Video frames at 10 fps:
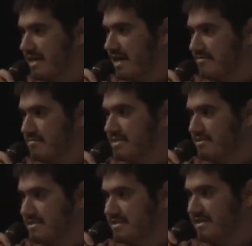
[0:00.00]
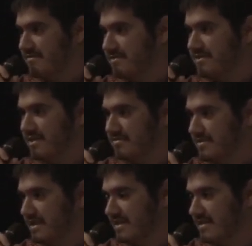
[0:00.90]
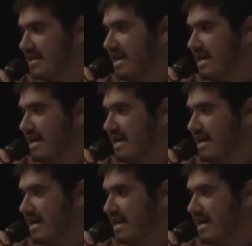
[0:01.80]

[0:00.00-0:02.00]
guy from It's Always Sunny in Philadelphia